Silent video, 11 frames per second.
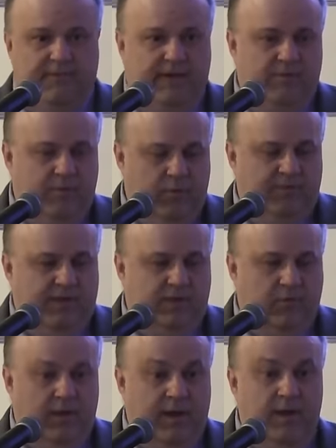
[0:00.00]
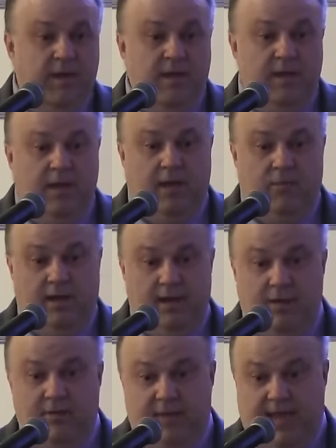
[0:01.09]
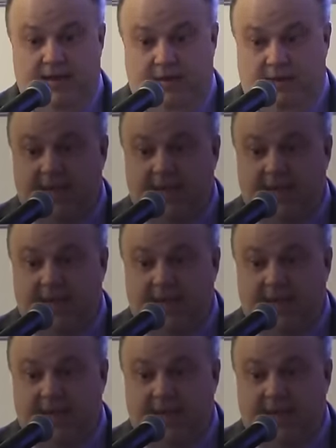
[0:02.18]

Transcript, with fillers: of Queen Victoria, uh, we know that